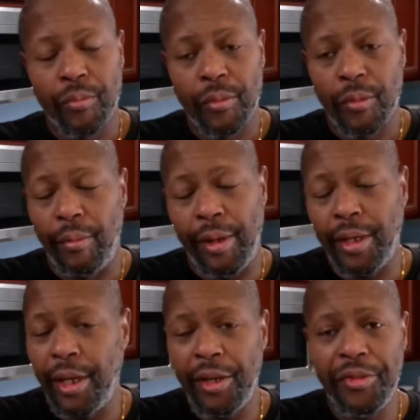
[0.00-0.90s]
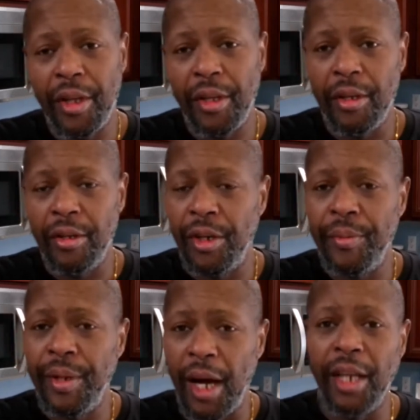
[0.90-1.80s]
Great kids, that you know, they'll be
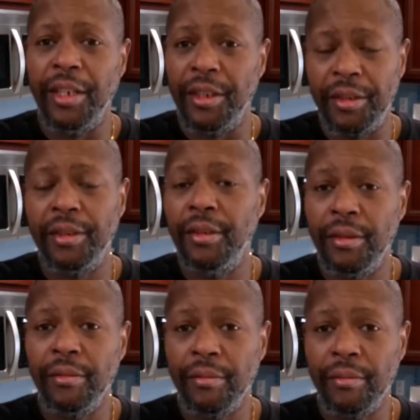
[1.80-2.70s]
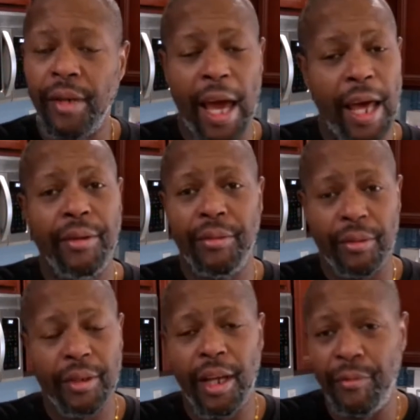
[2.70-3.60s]
honest. And
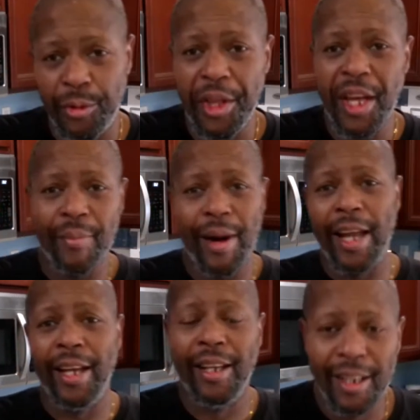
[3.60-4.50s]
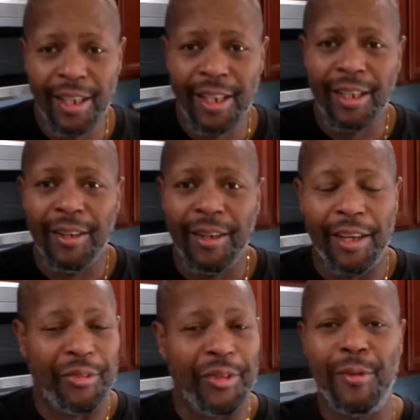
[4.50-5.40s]
if you think about it, if
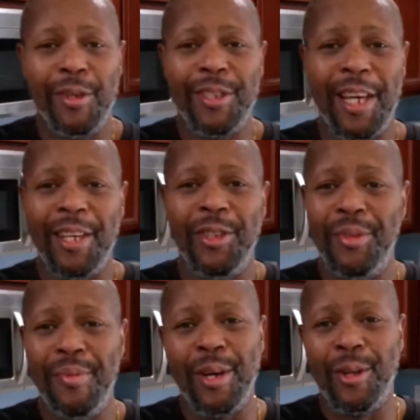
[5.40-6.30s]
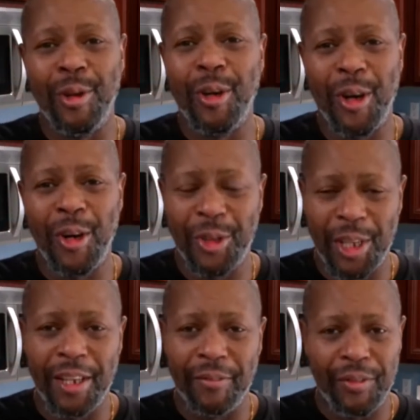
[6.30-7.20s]
someone says it smells real earthy,
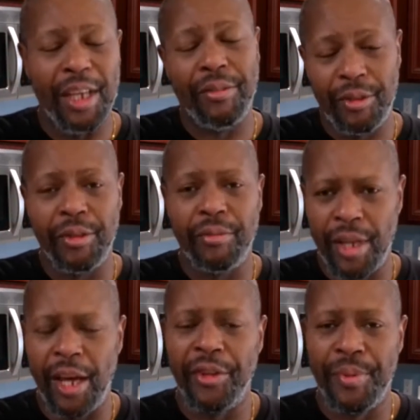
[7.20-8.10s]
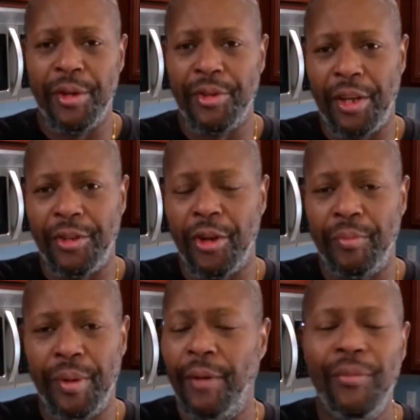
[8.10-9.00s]
it yeah, it smells like dirt,
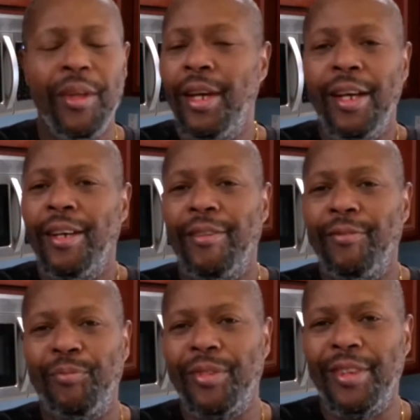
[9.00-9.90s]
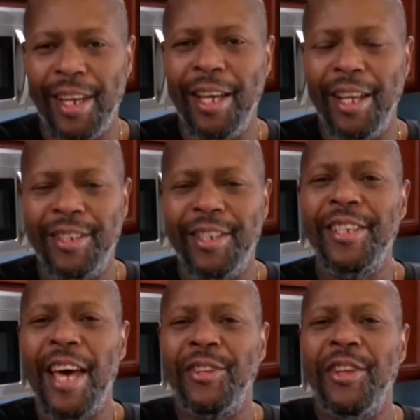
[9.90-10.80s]
but it, it just
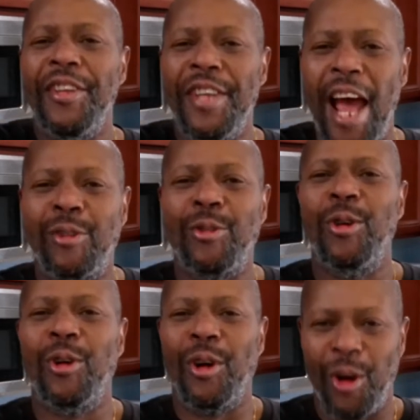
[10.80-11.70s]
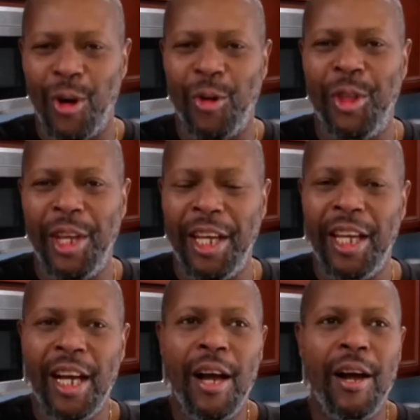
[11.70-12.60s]
has a natural earthy,
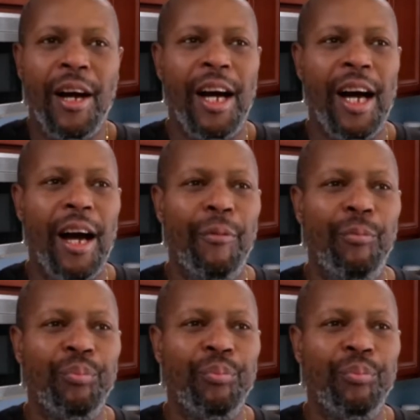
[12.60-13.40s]
um,